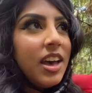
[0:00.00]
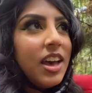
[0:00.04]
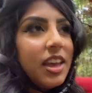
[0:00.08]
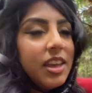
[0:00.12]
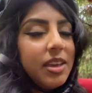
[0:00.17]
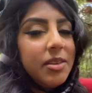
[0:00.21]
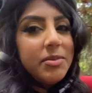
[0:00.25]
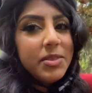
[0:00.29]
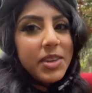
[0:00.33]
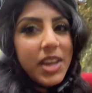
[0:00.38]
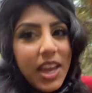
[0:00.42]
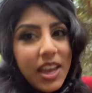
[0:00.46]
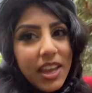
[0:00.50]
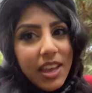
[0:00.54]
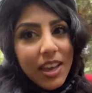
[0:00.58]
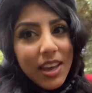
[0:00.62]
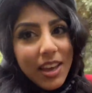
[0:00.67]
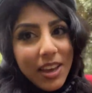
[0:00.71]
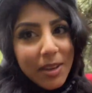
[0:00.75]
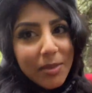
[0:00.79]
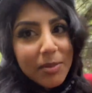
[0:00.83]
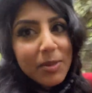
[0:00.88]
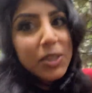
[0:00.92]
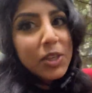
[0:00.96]
I'm dying.
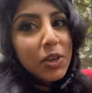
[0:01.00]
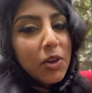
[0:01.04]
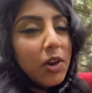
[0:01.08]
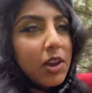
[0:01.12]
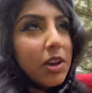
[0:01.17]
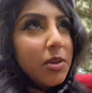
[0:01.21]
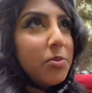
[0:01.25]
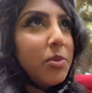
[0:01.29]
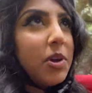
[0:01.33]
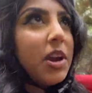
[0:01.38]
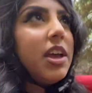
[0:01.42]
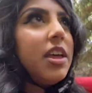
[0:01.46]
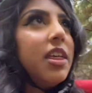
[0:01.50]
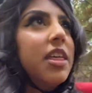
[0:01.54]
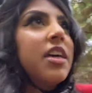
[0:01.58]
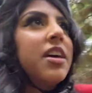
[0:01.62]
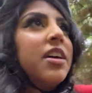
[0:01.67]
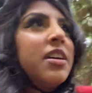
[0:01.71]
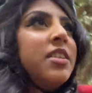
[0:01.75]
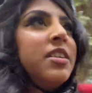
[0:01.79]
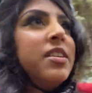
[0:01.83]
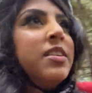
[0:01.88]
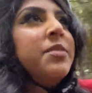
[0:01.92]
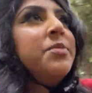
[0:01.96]
I'm so out of breath.
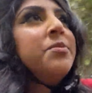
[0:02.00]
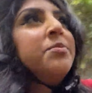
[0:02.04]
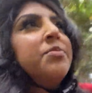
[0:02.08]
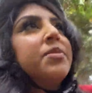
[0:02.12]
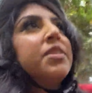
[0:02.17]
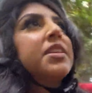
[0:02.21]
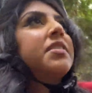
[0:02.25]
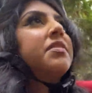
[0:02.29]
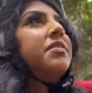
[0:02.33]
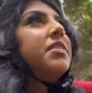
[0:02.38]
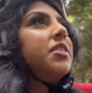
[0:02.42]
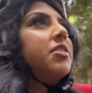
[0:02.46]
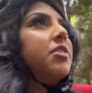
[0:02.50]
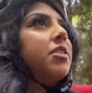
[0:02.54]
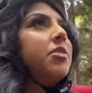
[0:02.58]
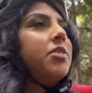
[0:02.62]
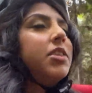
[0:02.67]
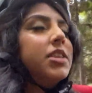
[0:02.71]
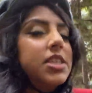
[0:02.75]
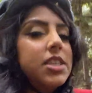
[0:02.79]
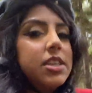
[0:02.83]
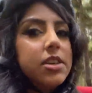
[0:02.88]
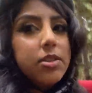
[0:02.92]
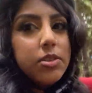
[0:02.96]
Vikra
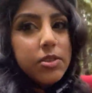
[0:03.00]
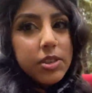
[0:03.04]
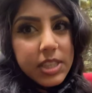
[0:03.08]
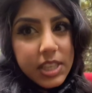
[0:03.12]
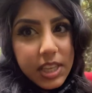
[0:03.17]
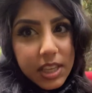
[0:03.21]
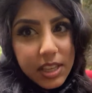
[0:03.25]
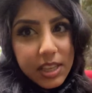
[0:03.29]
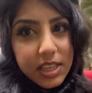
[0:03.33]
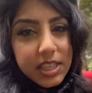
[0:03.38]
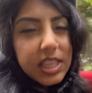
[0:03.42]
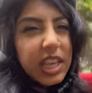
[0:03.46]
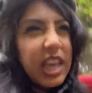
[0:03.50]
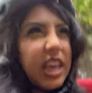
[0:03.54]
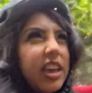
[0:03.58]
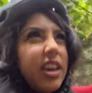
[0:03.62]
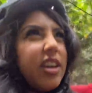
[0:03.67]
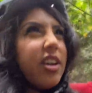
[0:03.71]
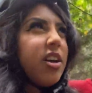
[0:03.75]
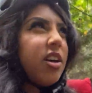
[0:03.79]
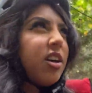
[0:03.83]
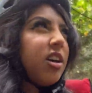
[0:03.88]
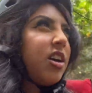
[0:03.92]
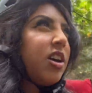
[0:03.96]
wants to go see this like
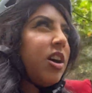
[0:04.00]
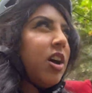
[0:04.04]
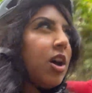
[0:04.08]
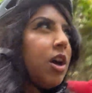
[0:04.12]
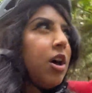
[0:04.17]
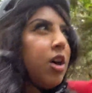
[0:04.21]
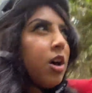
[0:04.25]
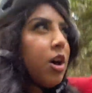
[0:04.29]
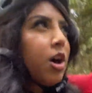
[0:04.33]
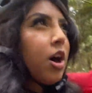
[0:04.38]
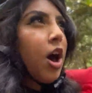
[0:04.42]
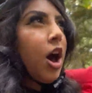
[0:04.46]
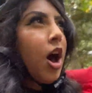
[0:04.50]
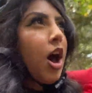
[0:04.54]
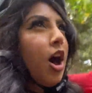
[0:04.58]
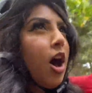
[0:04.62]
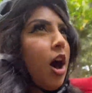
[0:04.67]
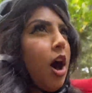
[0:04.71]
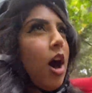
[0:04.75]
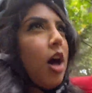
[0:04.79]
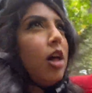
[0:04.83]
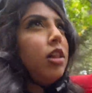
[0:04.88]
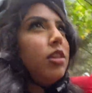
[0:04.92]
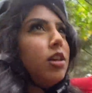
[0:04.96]

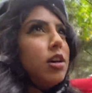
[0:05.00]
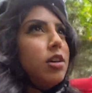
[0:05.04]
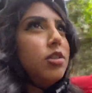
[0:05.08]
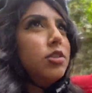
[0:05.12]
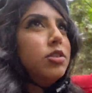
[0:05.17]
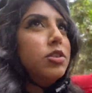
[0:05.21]
hollow